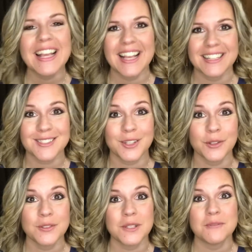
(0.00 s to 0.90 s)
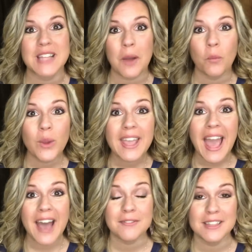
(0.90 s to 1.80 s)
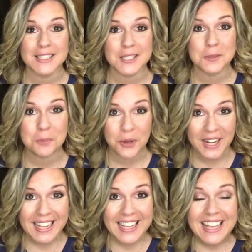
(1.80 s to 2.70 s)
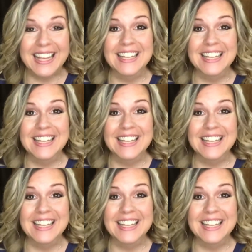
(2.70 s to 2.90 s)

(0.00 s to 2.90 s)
exclusives that we have this spring,